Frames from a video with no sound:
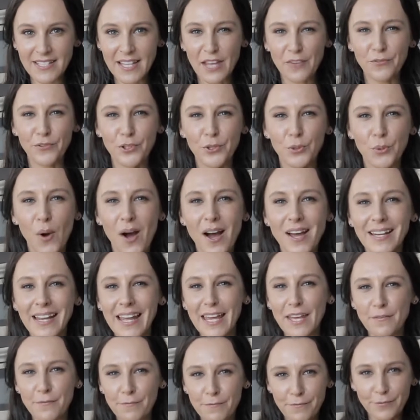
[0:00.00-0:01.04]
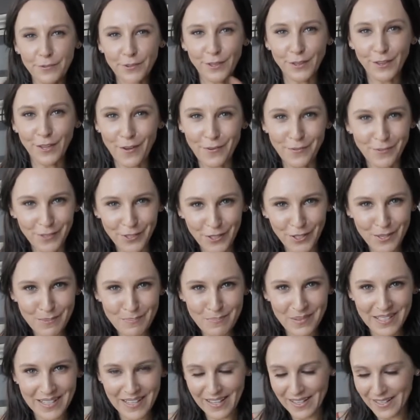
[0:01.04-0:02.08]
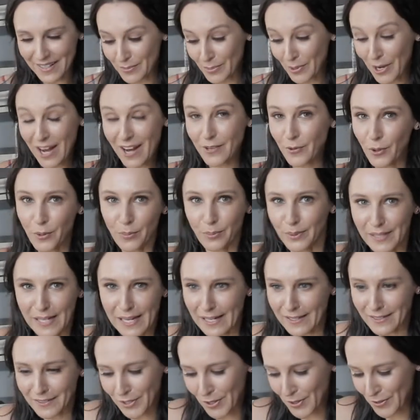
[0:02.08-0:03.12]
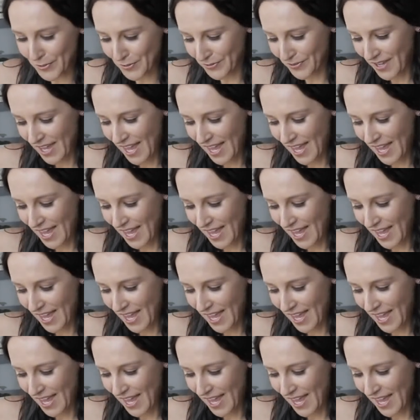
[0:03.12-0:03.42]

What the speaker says: if you want a fluffier banana bread or banana loaf,